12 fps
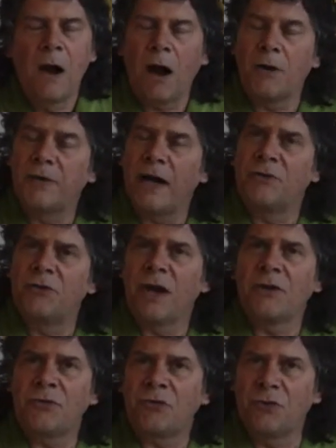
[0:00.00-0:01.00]
Our
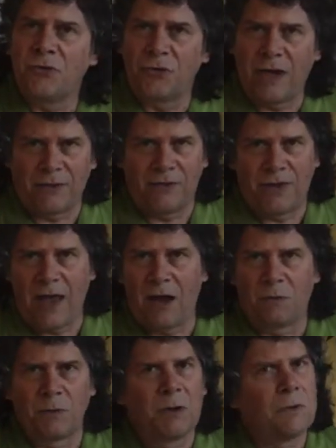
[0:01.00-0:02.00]
digestion shuts
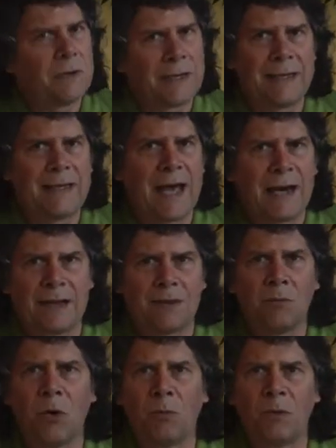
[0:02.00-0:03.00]
down. We don't need that at
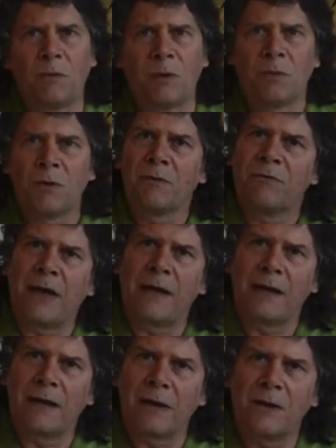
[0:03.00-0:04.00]
the moment when we're
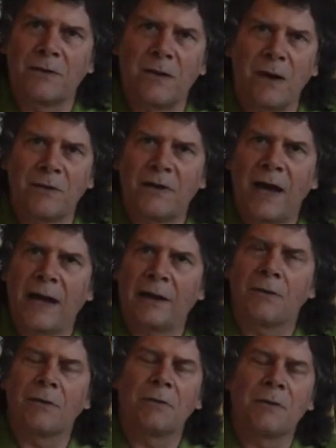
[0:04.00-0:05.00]
fighting our
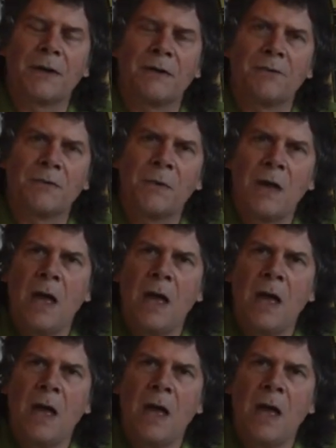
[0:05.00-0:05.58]
tiger or whatever.